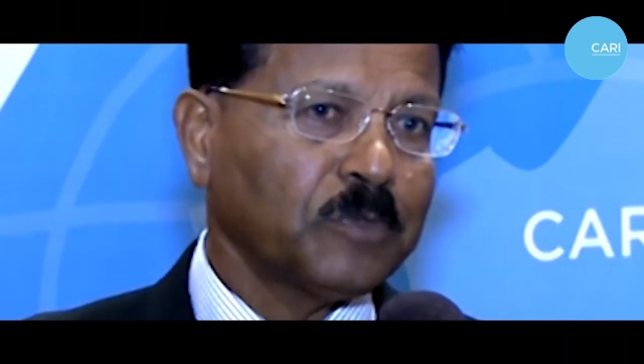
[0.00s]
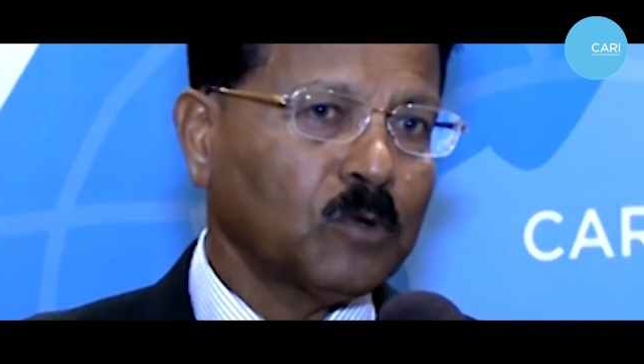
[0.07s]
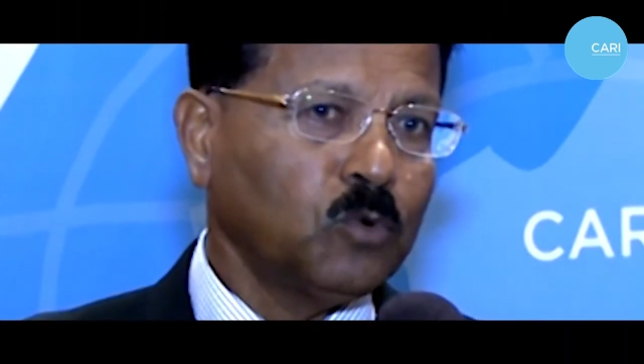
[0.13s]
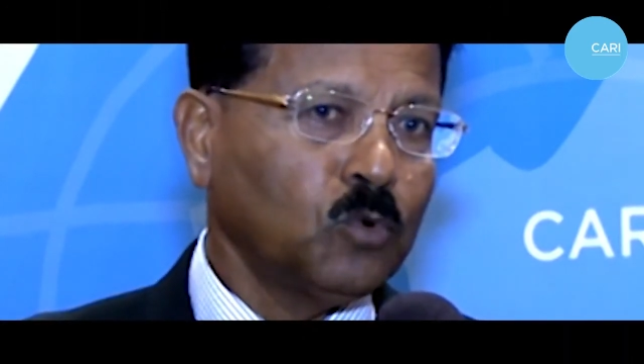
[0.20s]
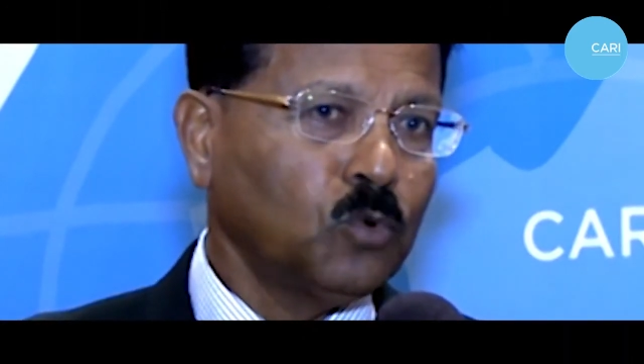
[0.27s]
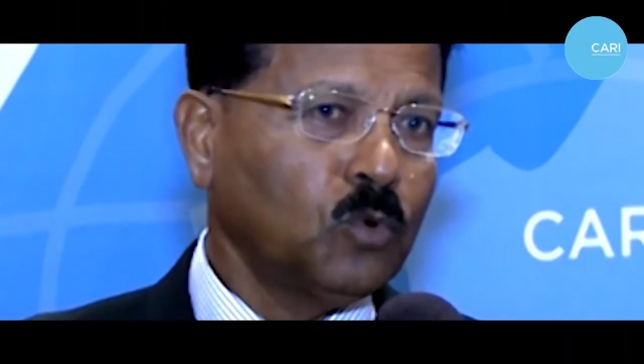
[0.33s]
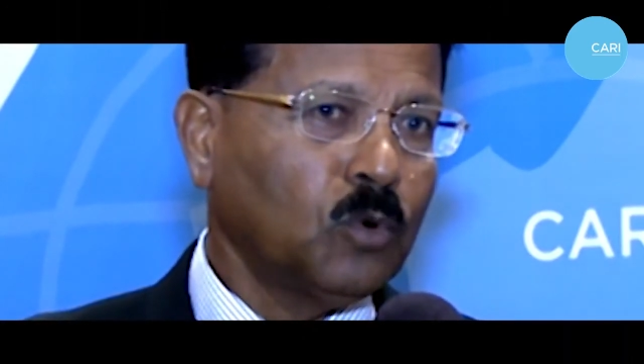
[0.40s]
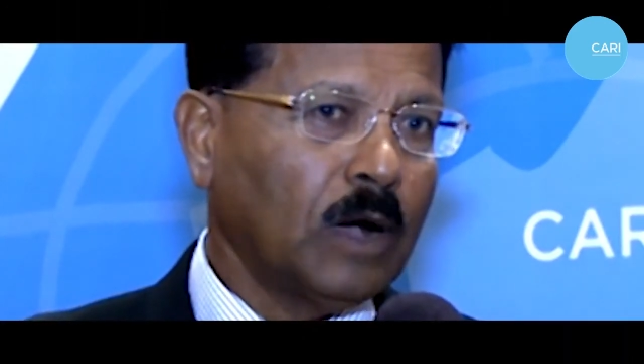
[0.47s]

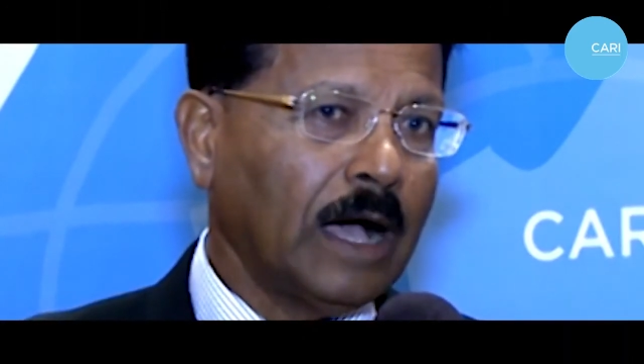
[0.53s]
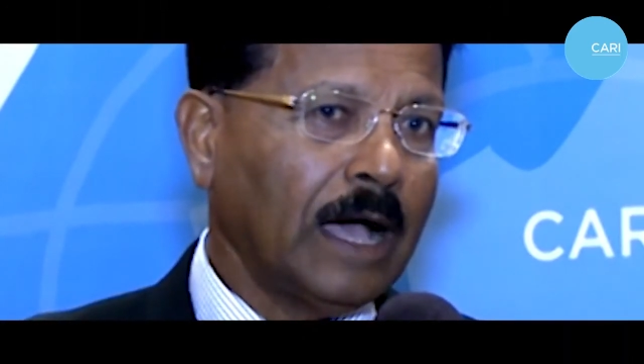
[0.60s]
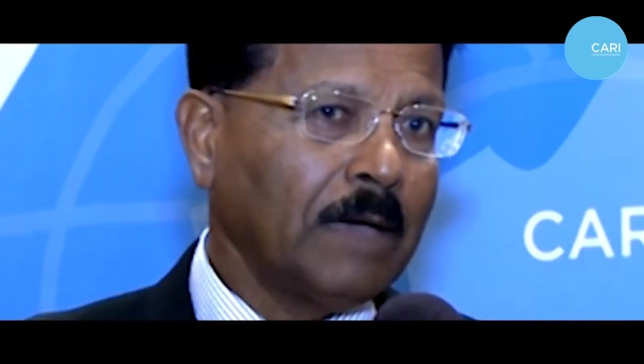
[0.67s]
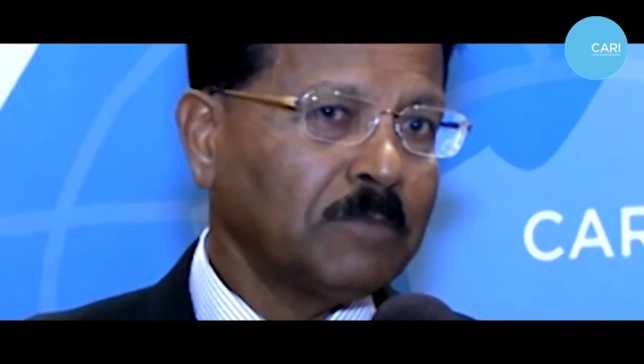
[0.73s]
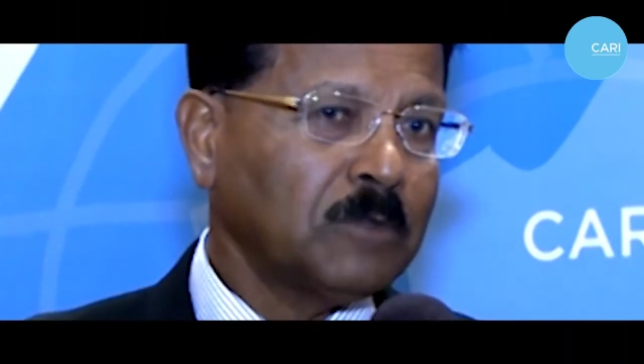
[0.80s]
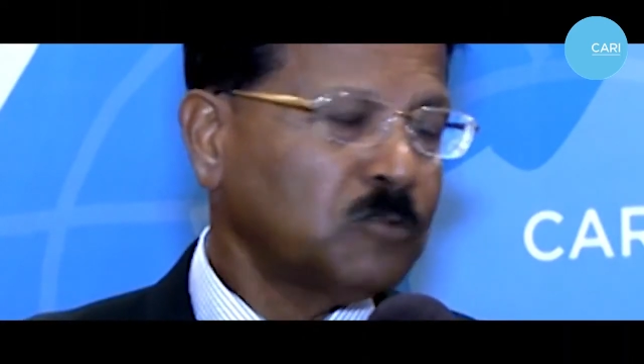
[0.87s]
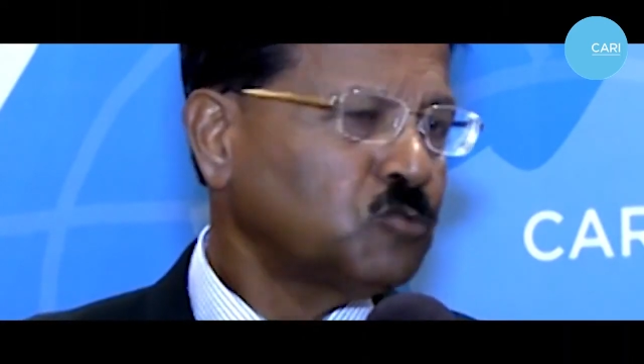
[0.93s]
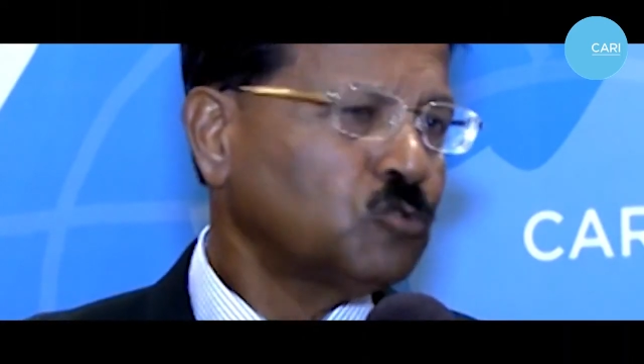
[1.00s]
who
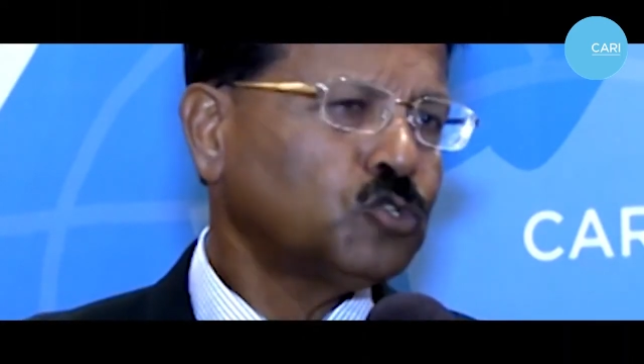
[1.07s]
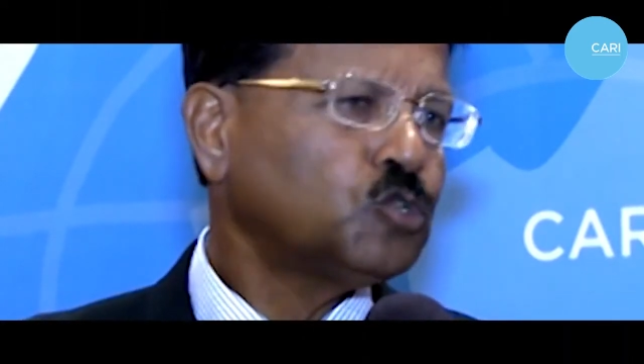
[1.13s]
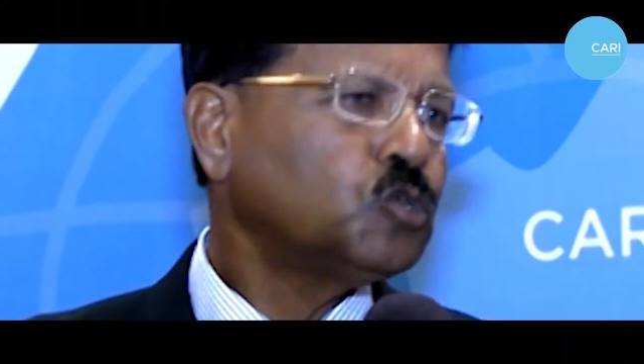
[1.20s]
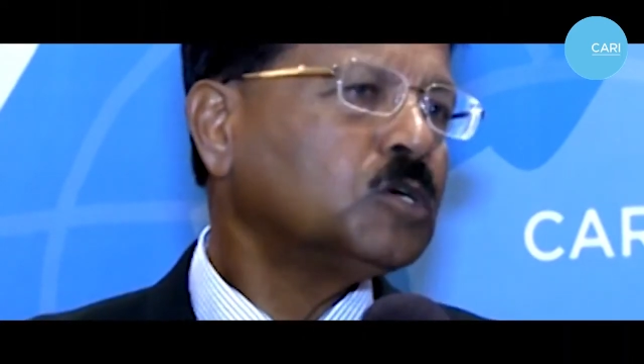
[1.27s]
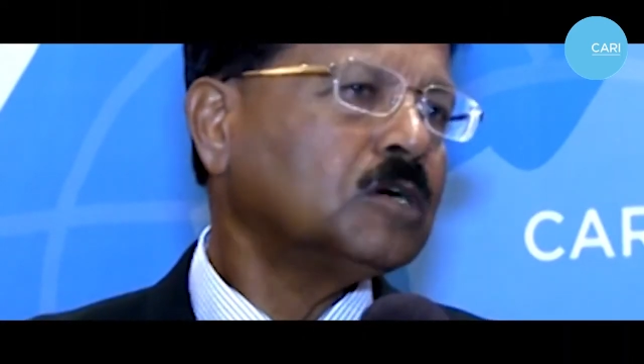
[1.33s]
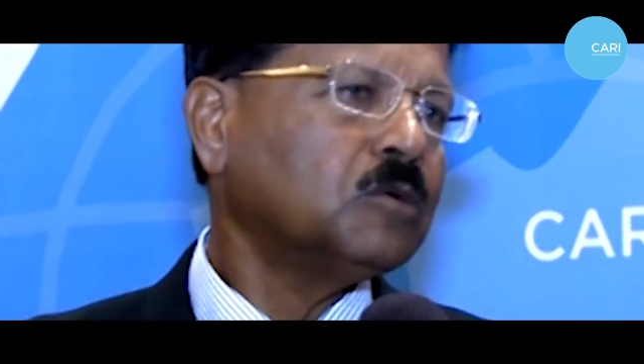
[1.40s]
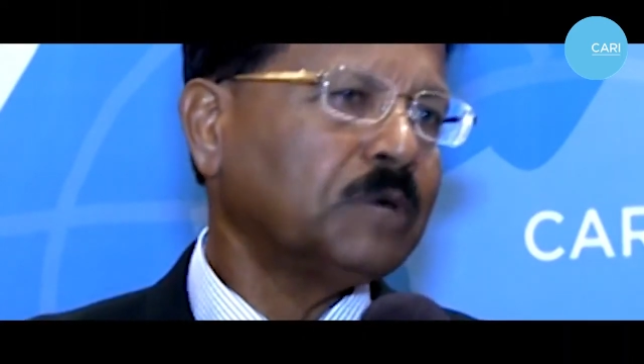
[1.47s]
I'm not so sure